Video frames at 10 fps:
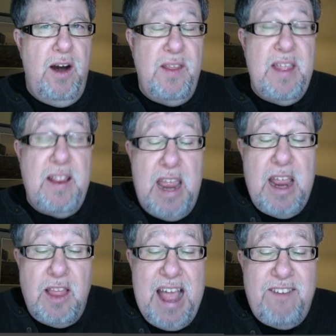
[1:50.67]
And then
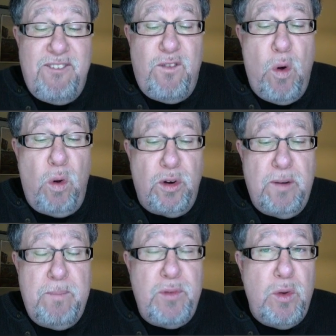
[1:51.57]
it, that
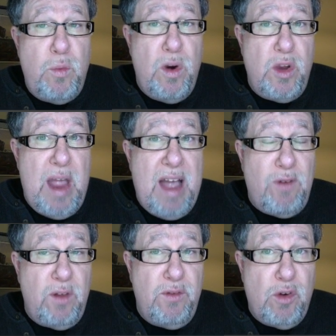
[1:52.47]
folder where you have
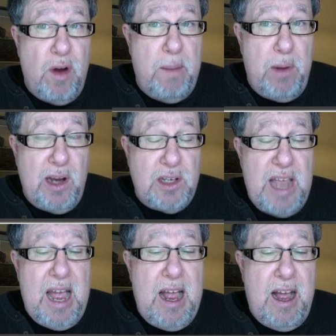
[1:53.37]
all of your Dropbox
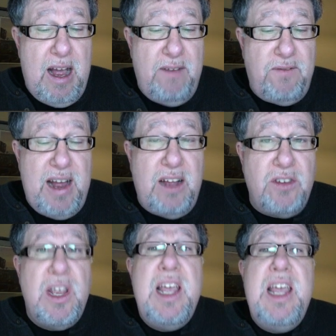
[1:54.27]
uh,
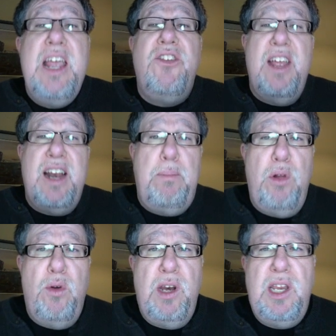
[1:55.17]
files is then
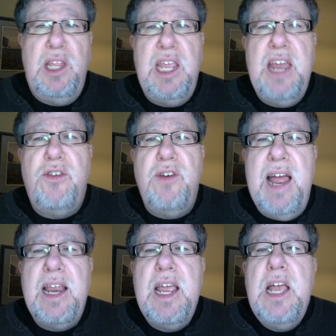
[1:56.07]
uploaded to the internet.